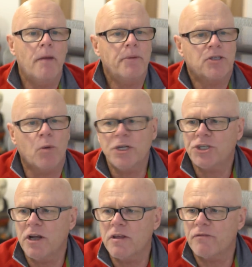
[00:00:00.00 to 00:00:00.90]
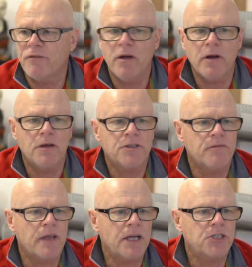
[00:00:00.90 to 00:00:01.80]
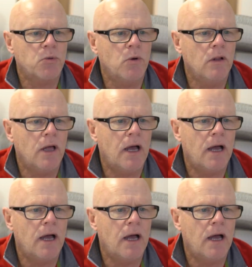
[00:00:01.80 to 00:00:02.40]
Because I want to show you the photos of the actual